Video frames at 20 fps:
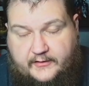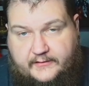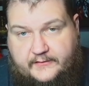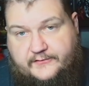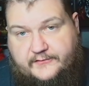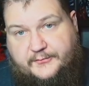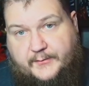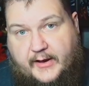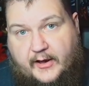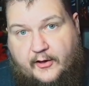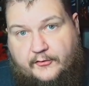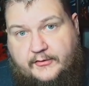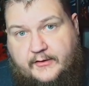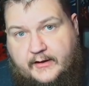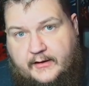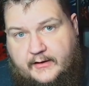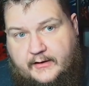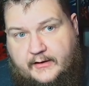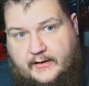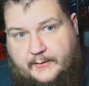in his mouth.
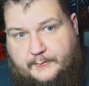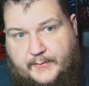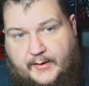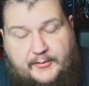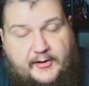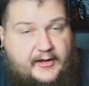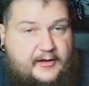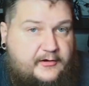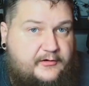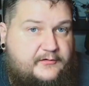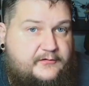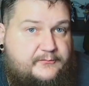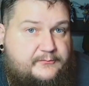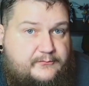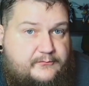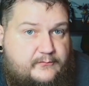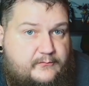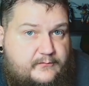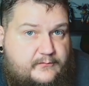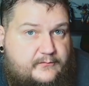Uh, maybe I could have
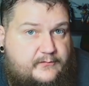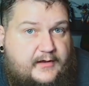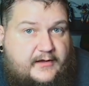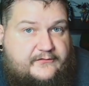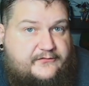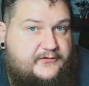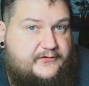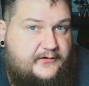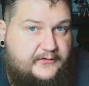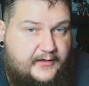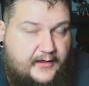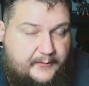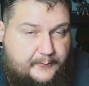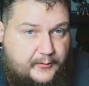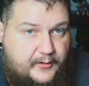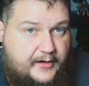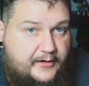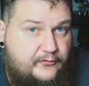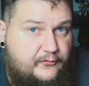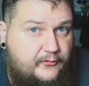not said that,
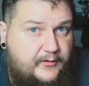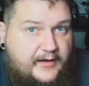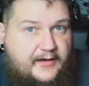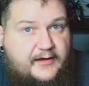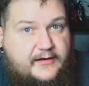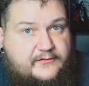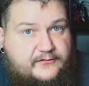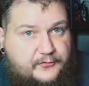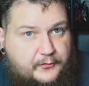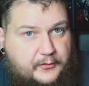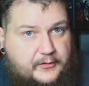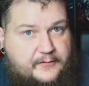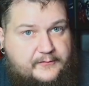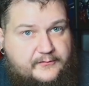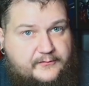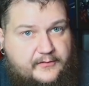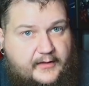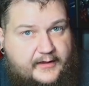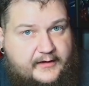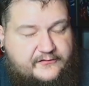but I do get into it.
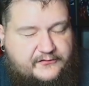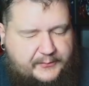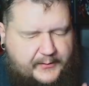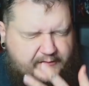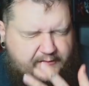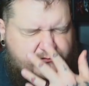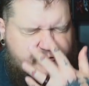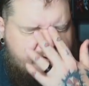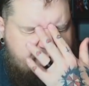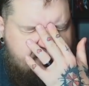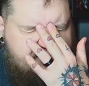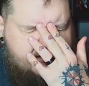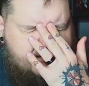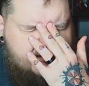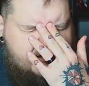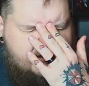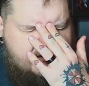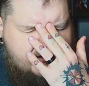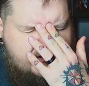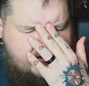Like especially
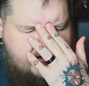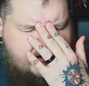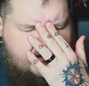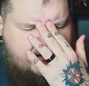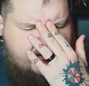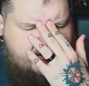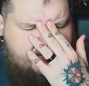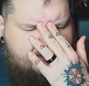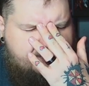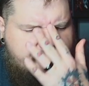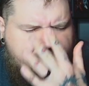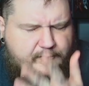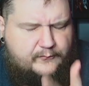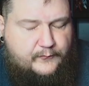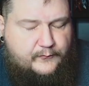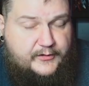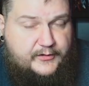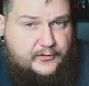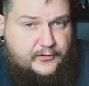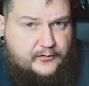um,
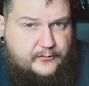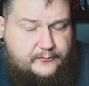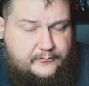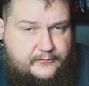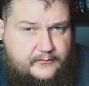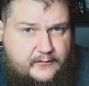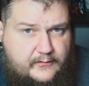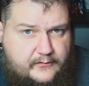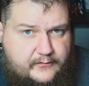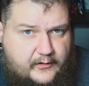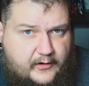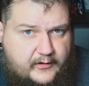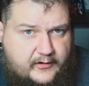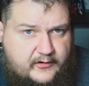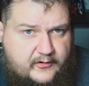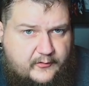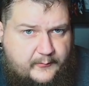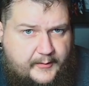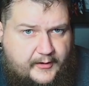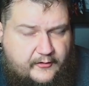when you're
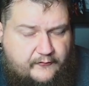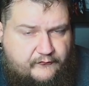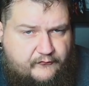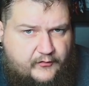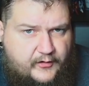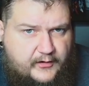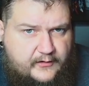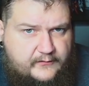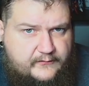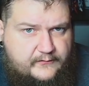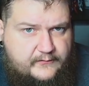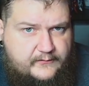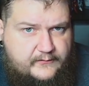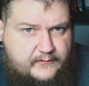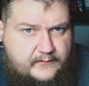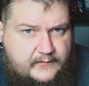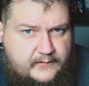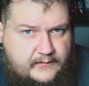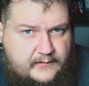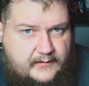talking about a friend.
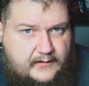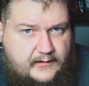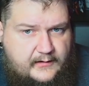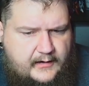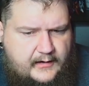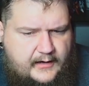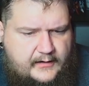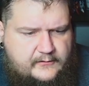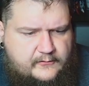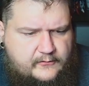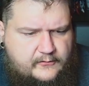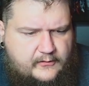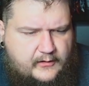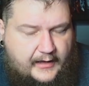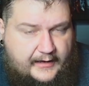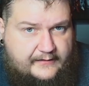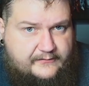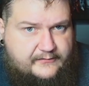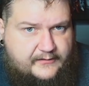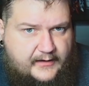Uh, I don't
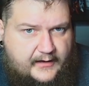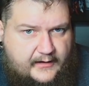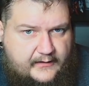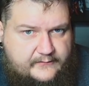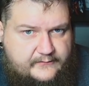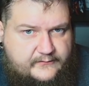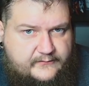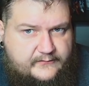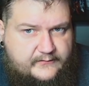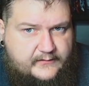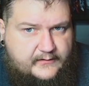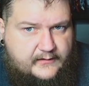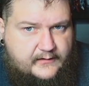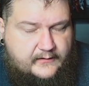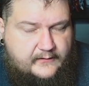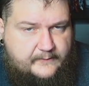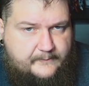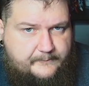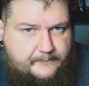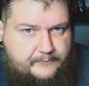like that.
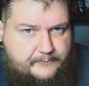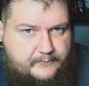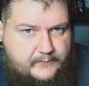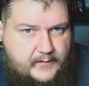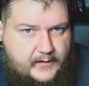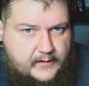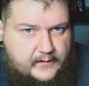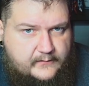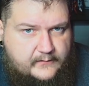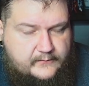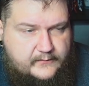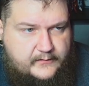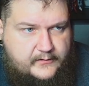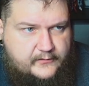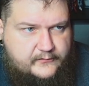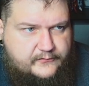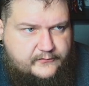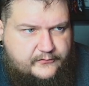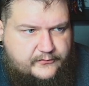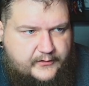Um, and
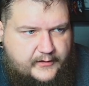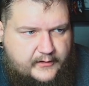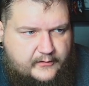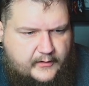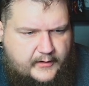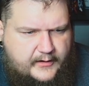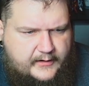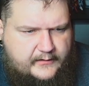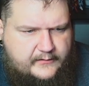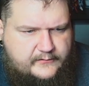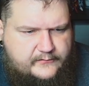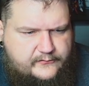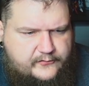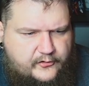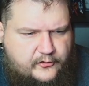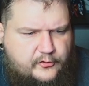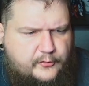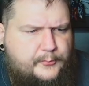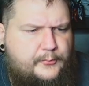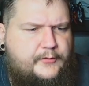here's the thing: like
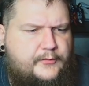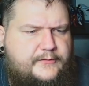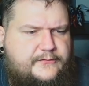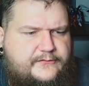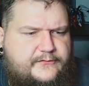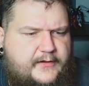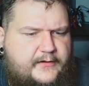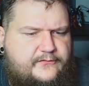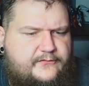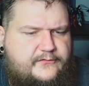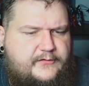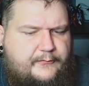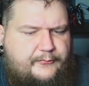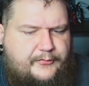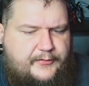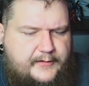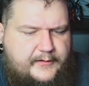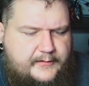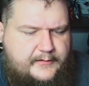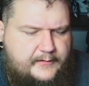Turtle Boy said
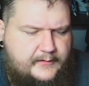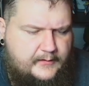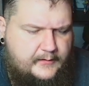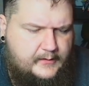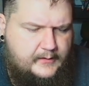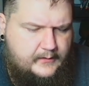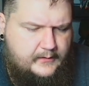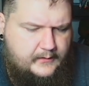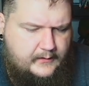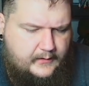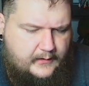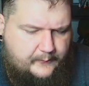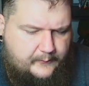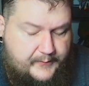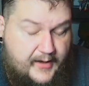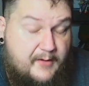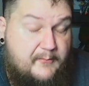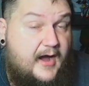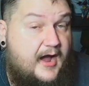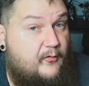something
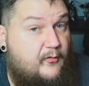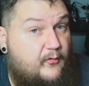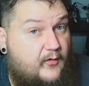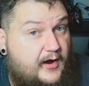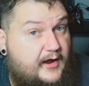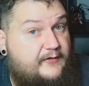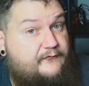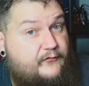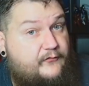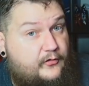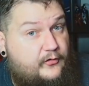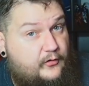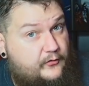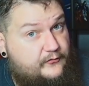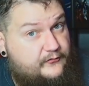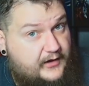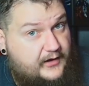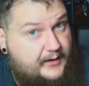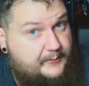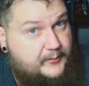about my wife a long
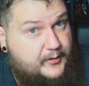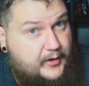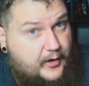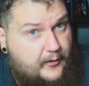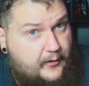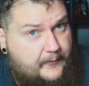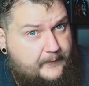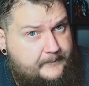time ago,